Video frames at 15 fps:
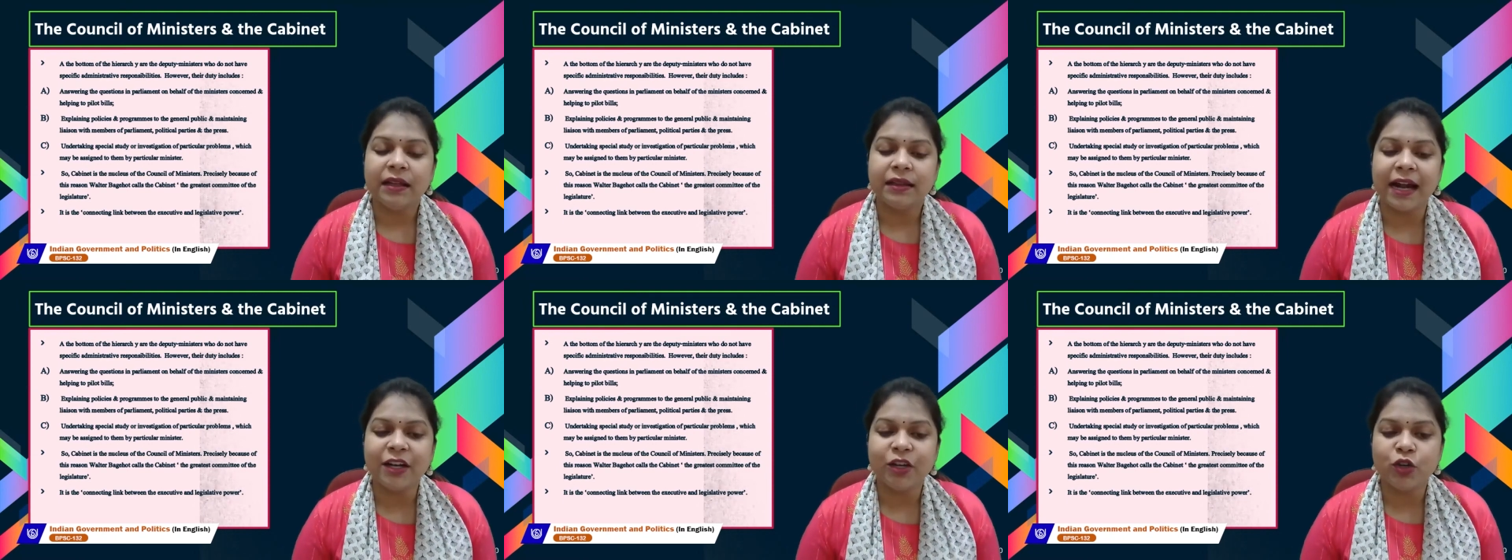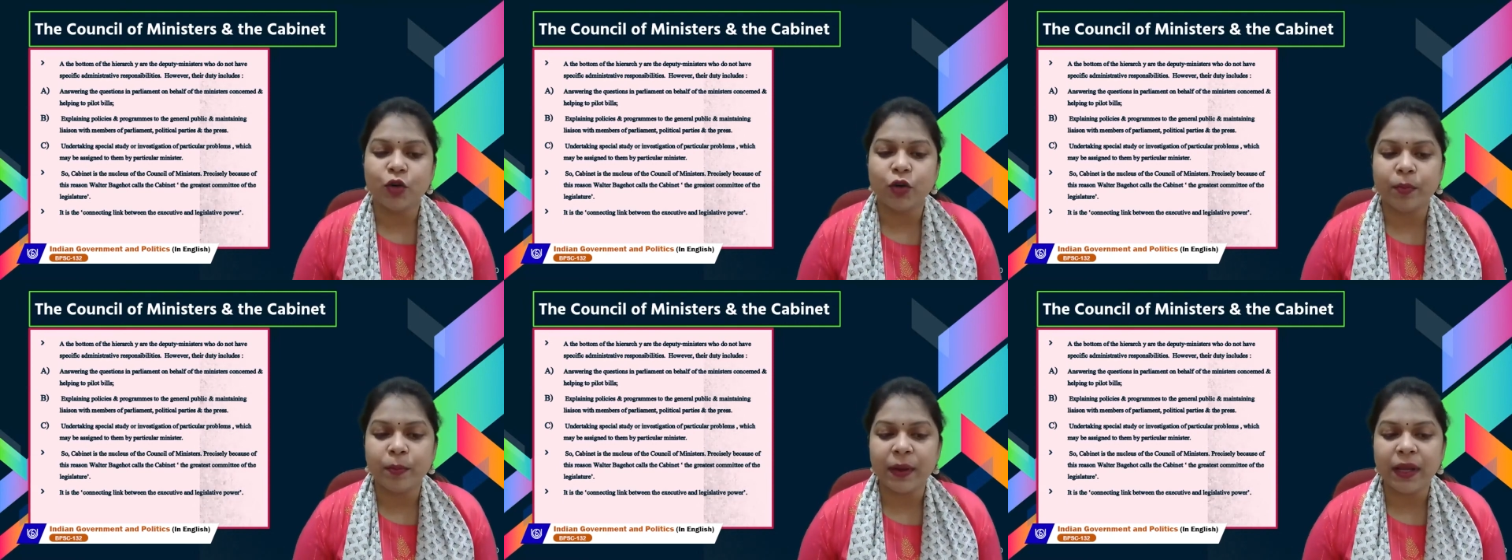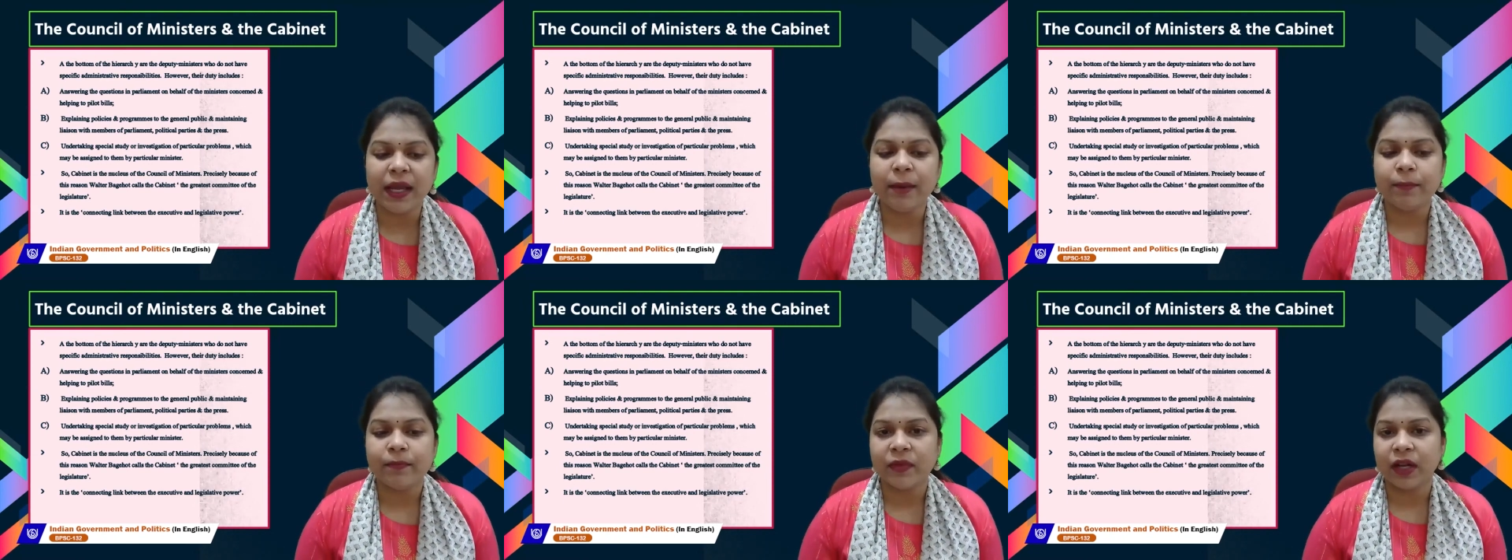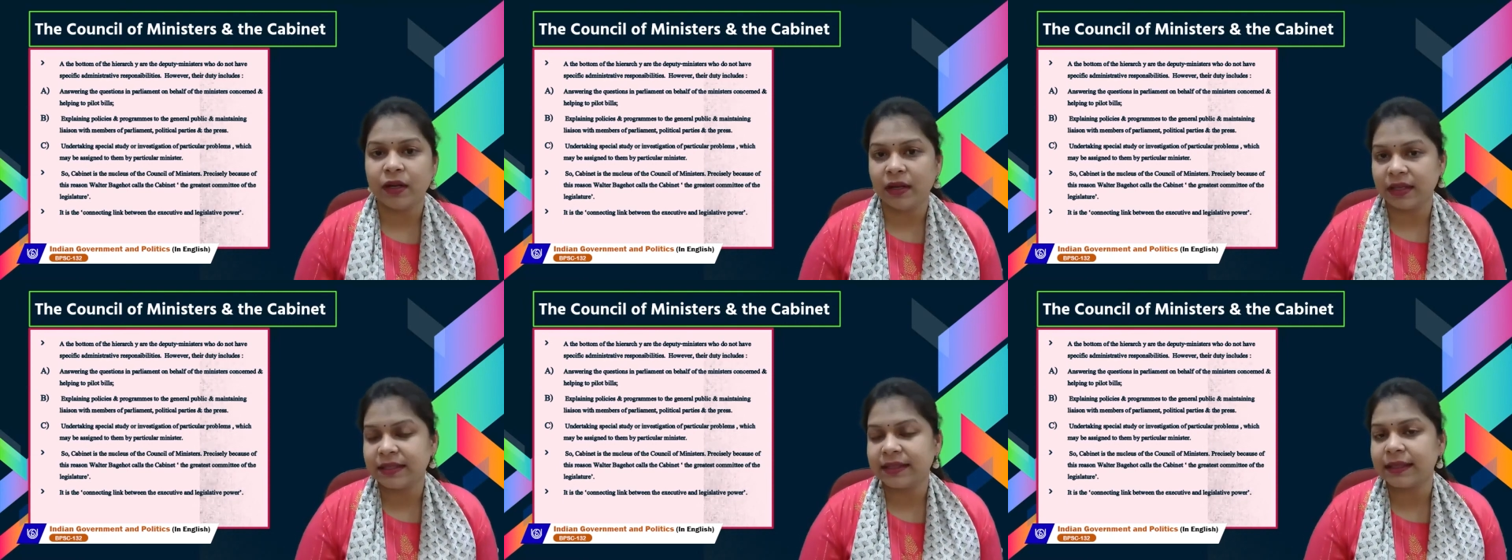That should be
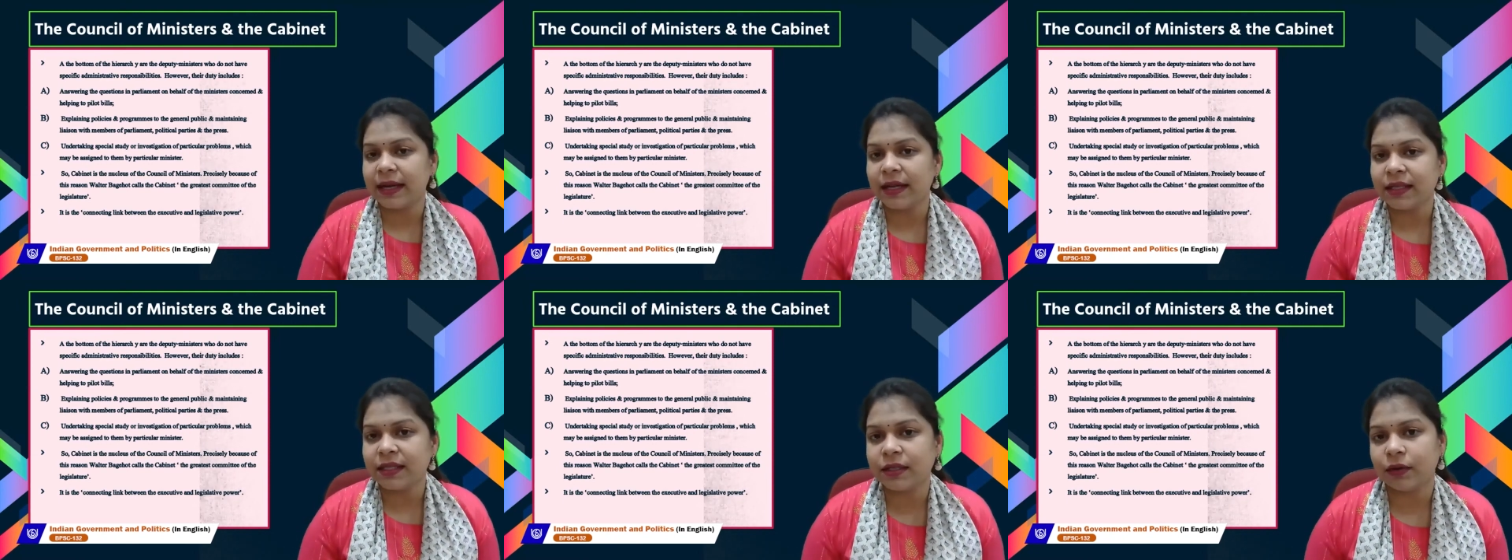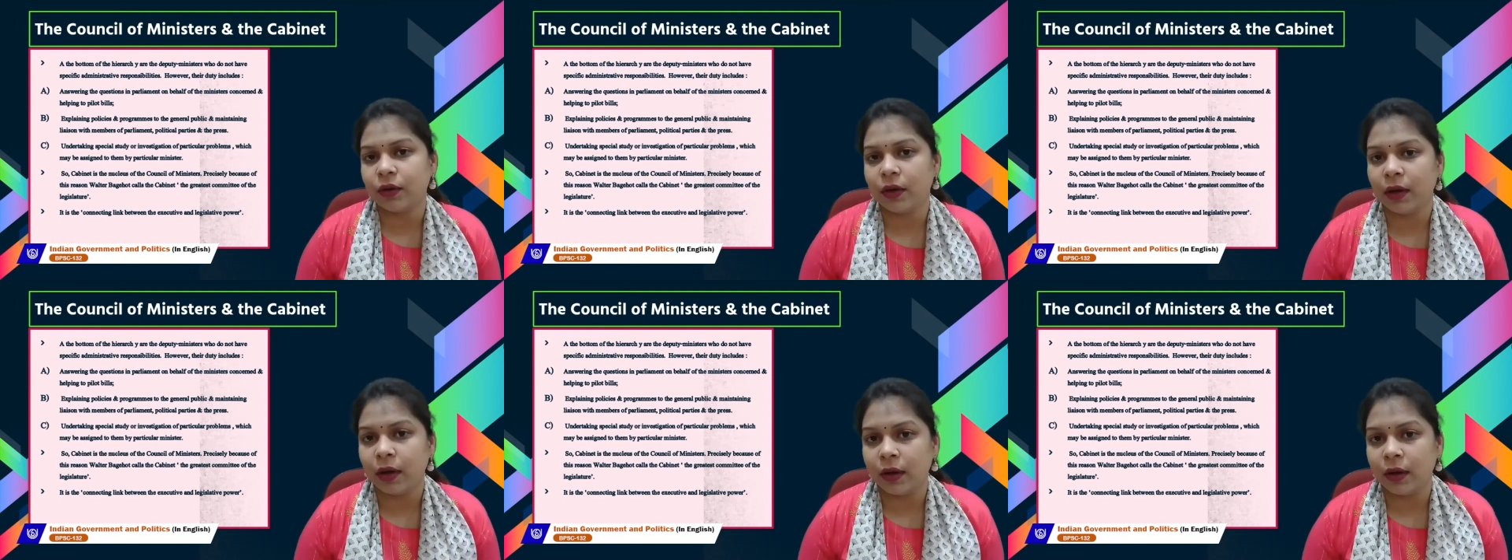discussed